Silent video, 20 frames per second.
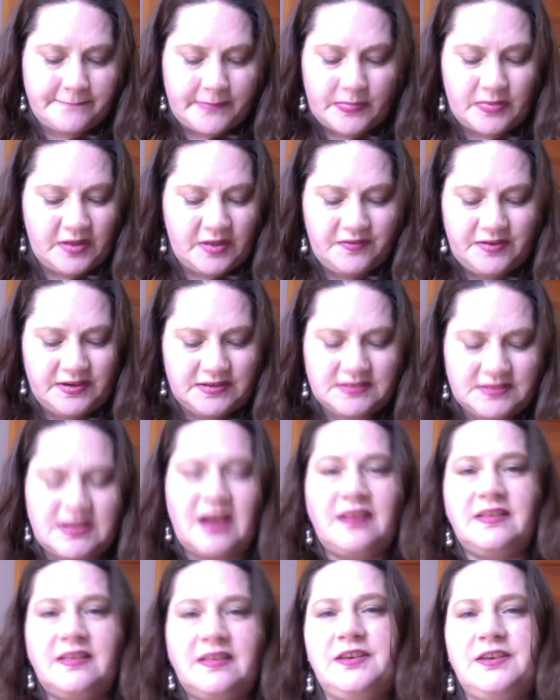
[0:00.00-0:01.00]
if you're
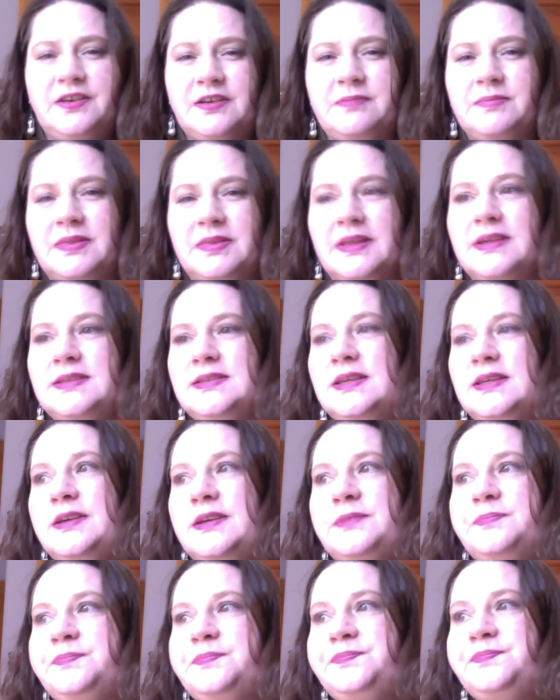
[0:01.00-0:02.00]
silent, you're
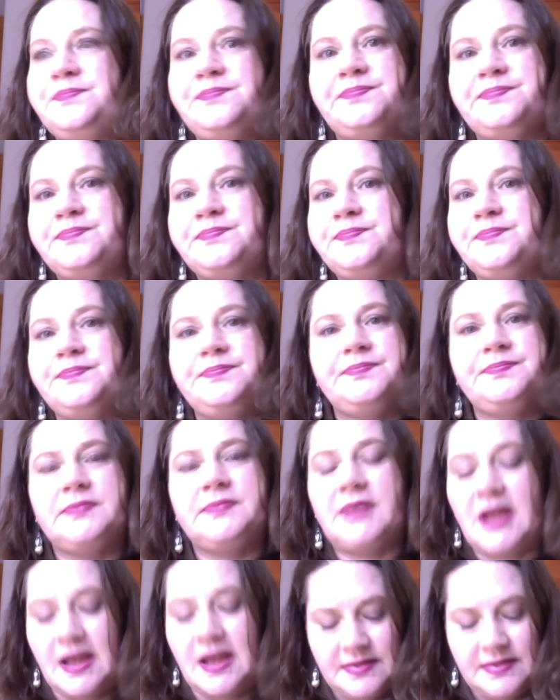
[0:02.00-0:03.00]
complicit
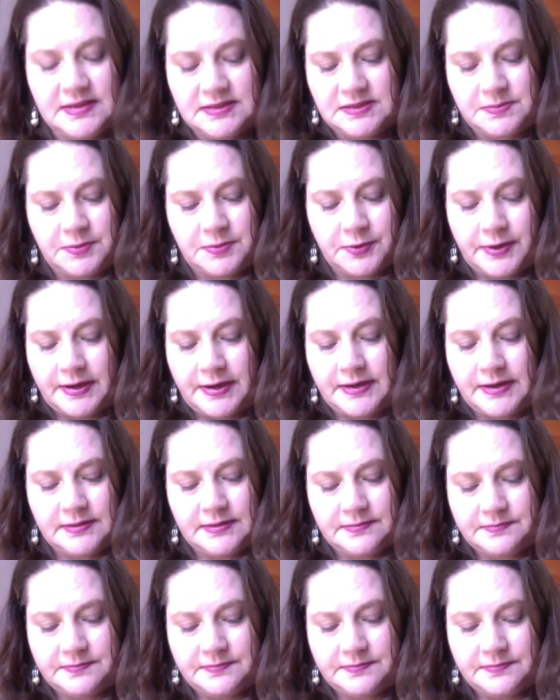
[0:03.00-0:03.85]
at this point.